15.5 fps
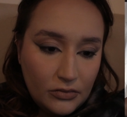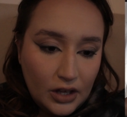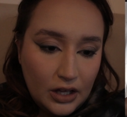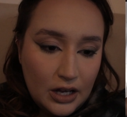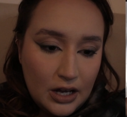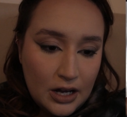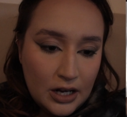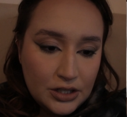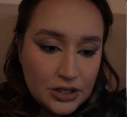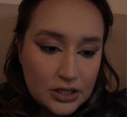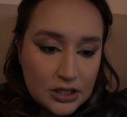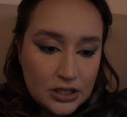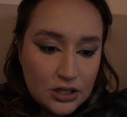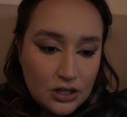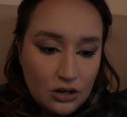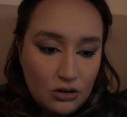and
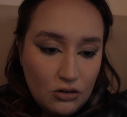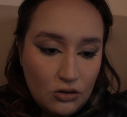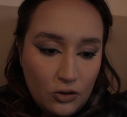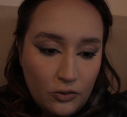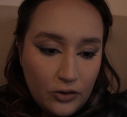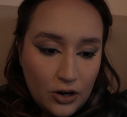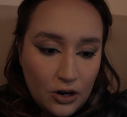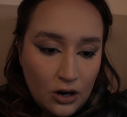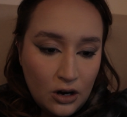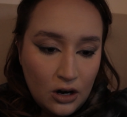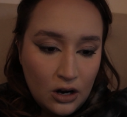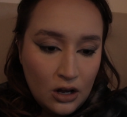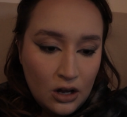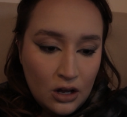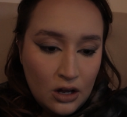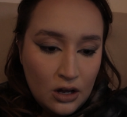just go over
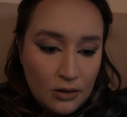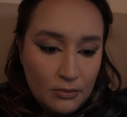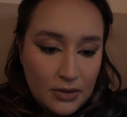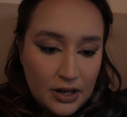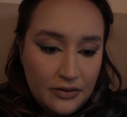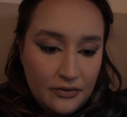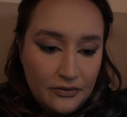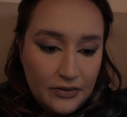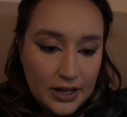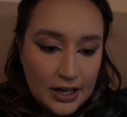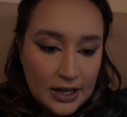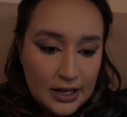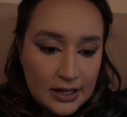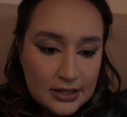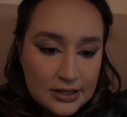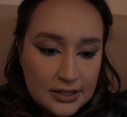my
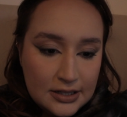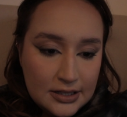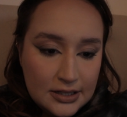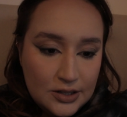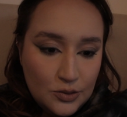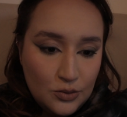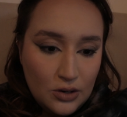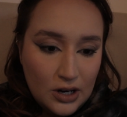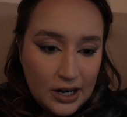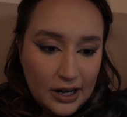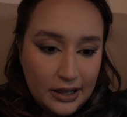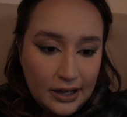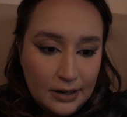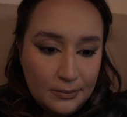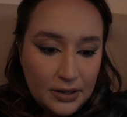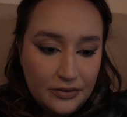face to
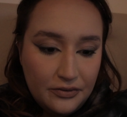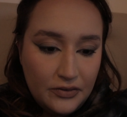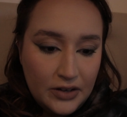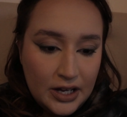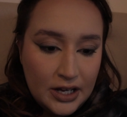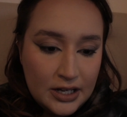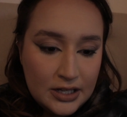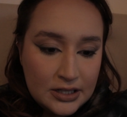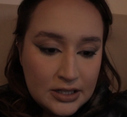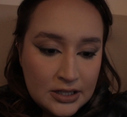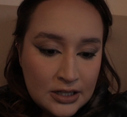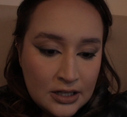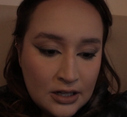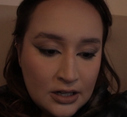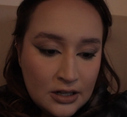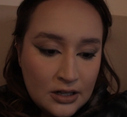highlight my face.
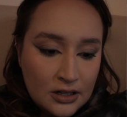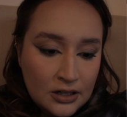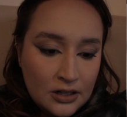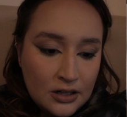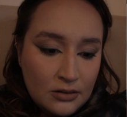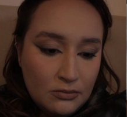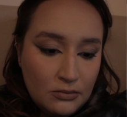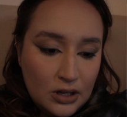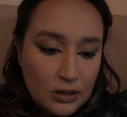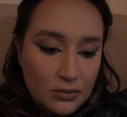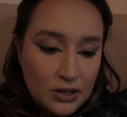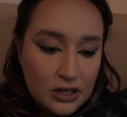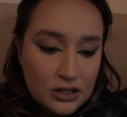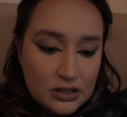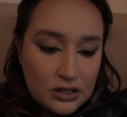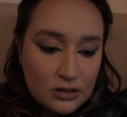
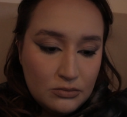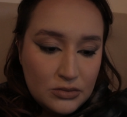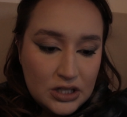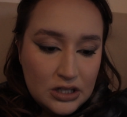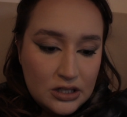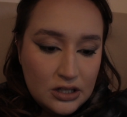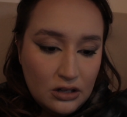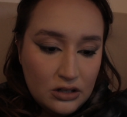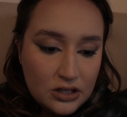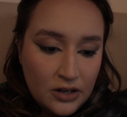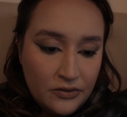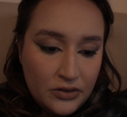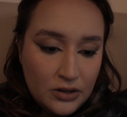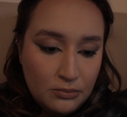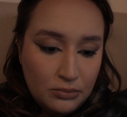Maybe some details of the